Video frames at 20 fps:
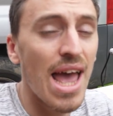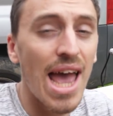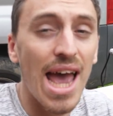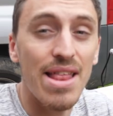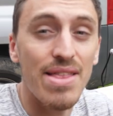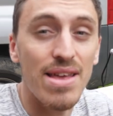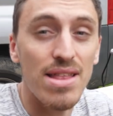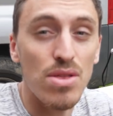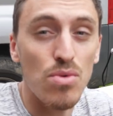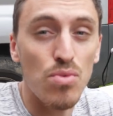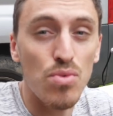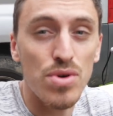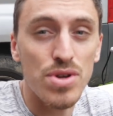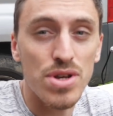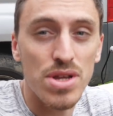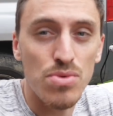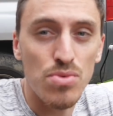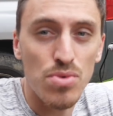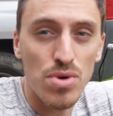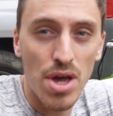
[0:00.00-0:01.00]
and then the
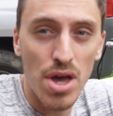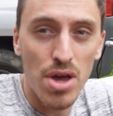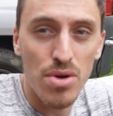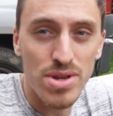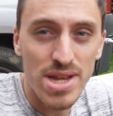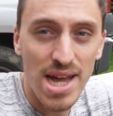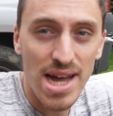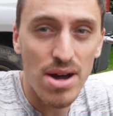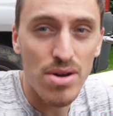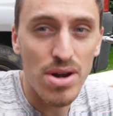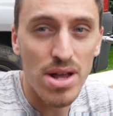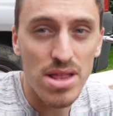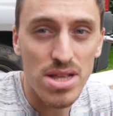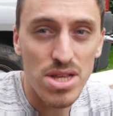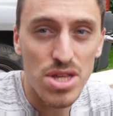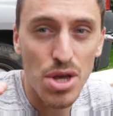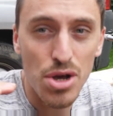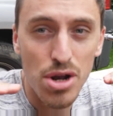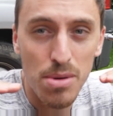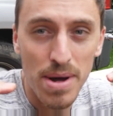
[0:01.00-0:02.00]
wood will go down and the
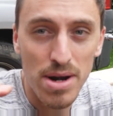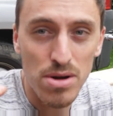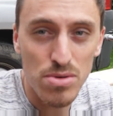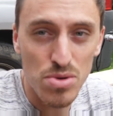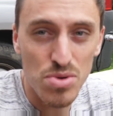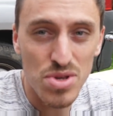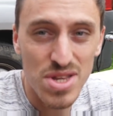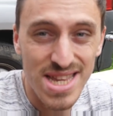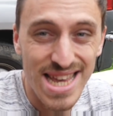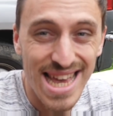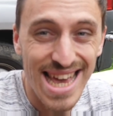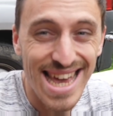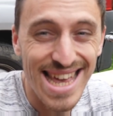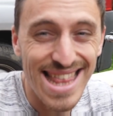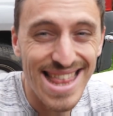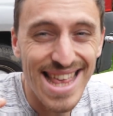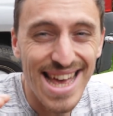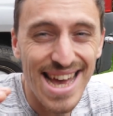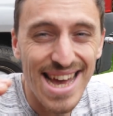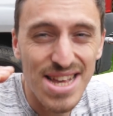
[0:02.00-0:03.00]
solar panels will sit
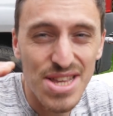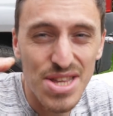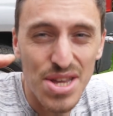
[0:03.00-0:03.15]
in there,